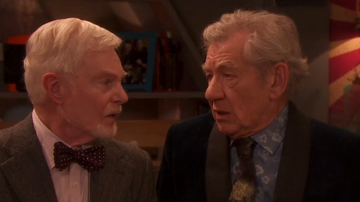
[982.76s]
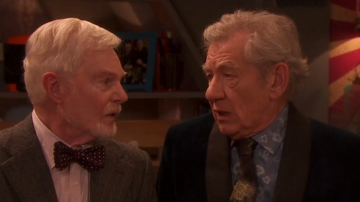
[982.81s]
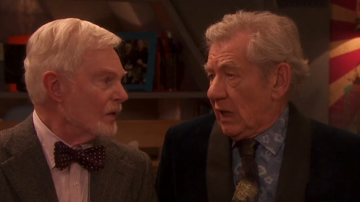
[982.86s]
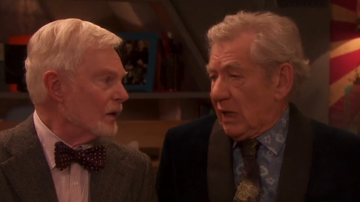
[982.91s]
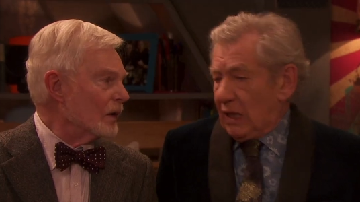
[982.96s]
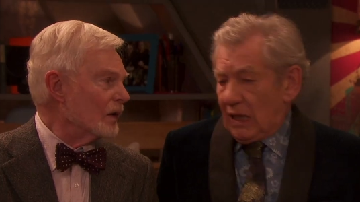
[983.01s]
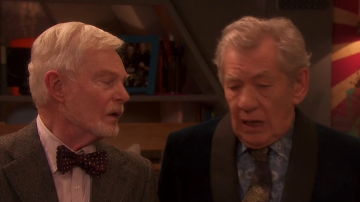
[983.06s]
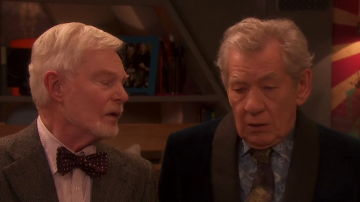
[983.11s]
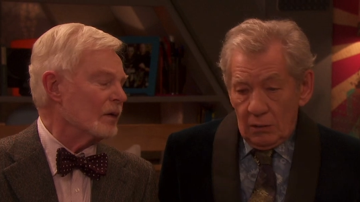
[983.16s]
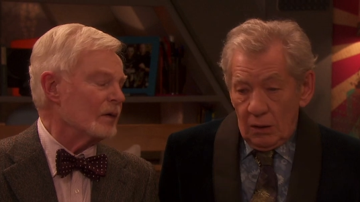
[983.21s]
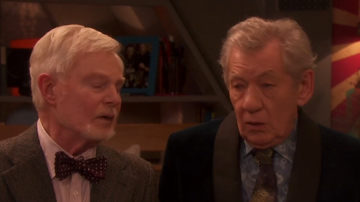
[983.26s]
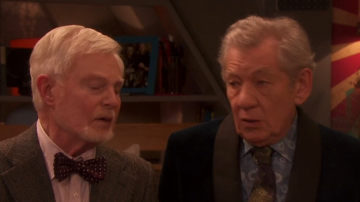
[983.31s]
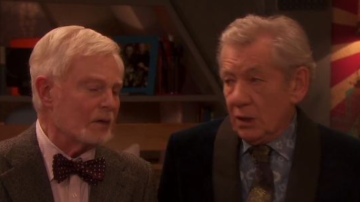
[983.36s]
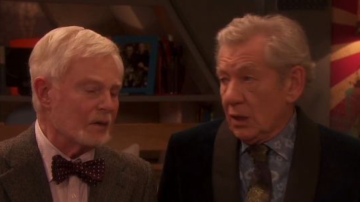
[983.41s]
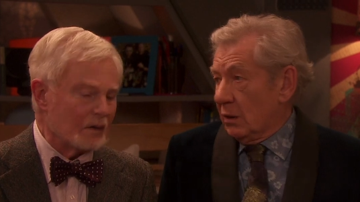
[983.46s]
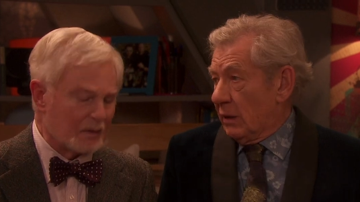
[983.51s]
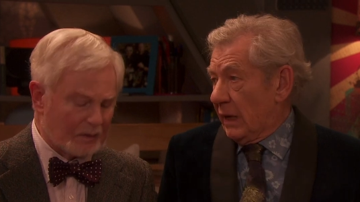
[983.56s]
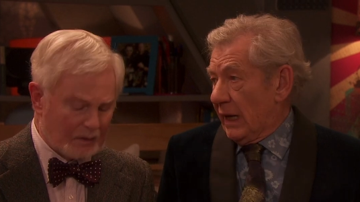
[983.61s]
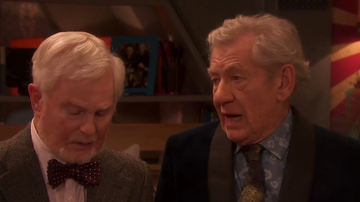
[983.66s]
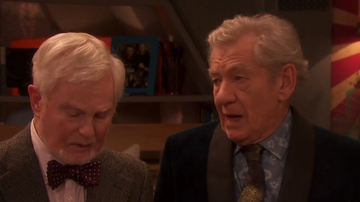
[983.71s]
Speaker 1: that, no.
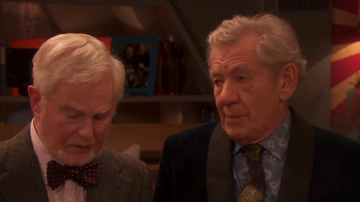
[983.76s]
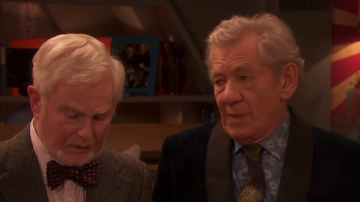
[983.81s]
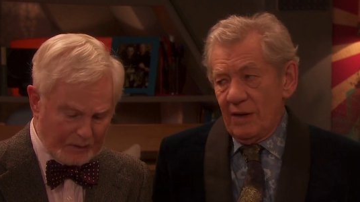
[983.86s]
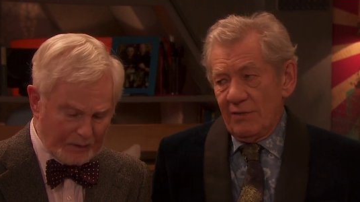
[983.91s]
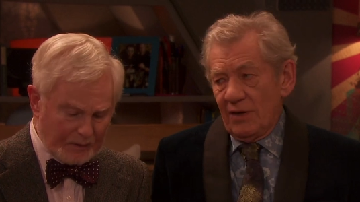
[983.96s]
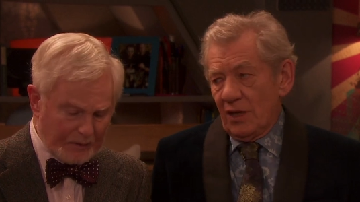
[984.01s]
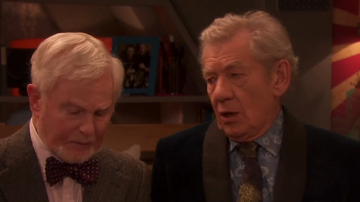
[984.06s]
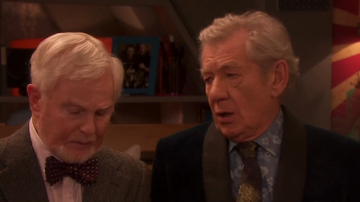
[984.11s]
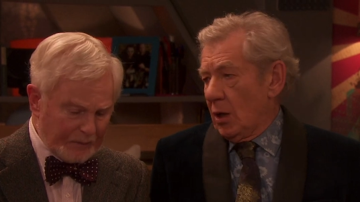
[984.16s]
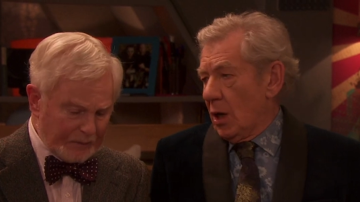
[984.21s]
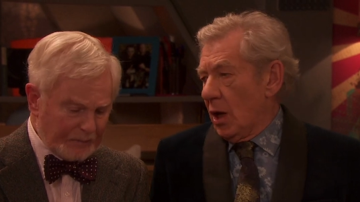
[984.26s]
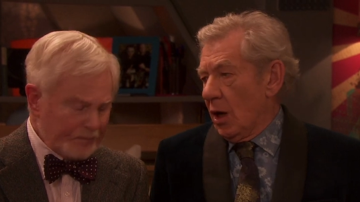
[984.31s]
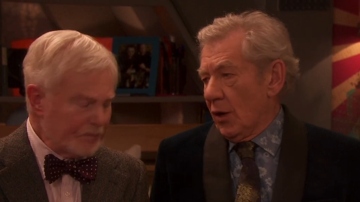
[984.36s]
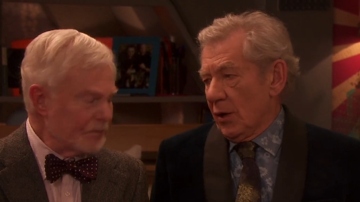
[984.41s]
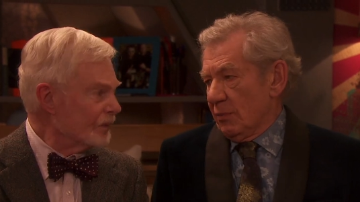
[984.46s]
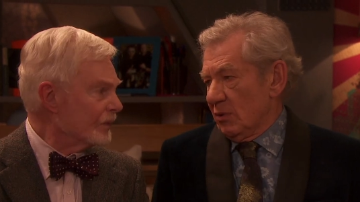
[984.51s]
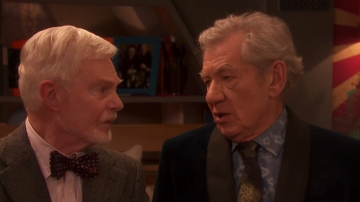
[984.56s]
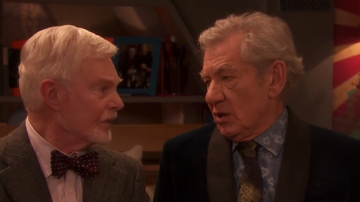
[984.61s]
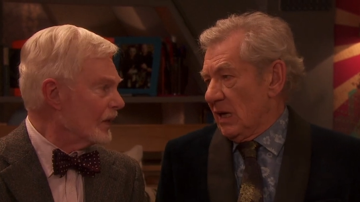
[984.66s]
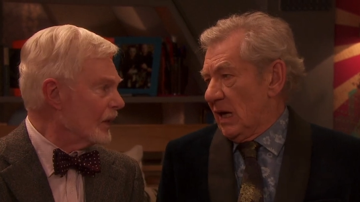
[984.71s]
Although I am having a
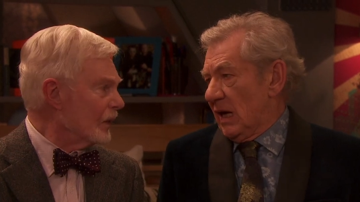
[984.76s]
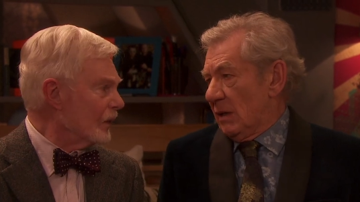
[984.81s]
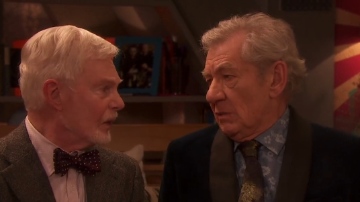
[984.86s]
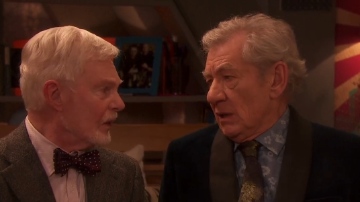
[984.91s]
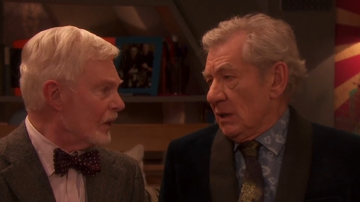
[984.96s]
horrible time.